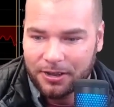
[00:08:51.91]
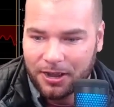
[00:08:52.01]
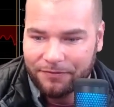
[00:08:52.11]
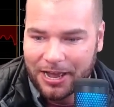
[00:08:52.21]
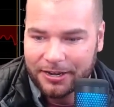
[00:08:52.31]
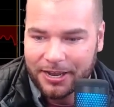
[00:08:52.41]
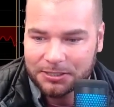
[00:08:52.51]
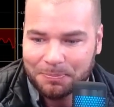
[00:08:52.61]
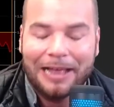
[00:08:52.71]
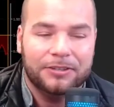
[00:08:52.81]
Uh, if I had to guess,
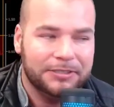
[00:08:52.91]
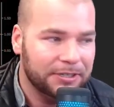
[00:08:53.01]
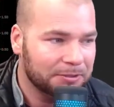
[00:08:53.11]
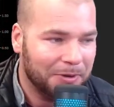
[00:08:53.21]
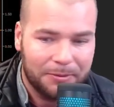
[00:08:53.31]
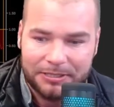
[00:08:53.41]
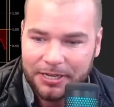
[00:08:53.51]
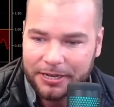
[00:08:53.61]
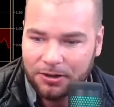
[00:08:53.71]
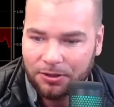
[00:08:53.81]
Palantir is probably
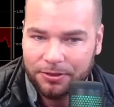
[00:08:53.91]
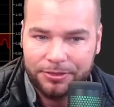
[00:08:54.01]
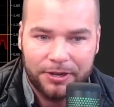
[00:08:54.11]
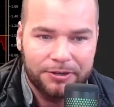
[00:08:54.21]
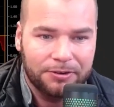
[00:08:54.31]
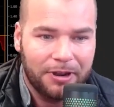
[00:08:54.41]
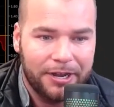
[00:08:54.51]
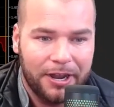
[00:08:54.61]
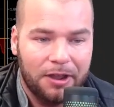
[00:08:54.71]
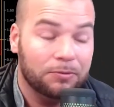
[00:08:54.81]
taking all the thunder right
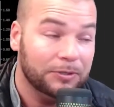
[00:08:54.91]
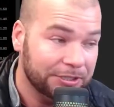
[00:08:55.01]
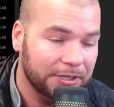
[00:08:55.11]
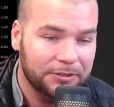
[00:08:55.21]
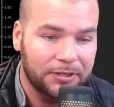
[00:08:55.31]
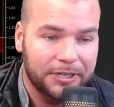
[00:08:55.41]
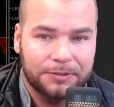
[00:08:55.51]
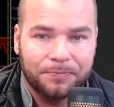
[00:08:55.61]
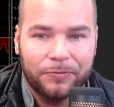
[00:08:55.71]
now, which is in the list.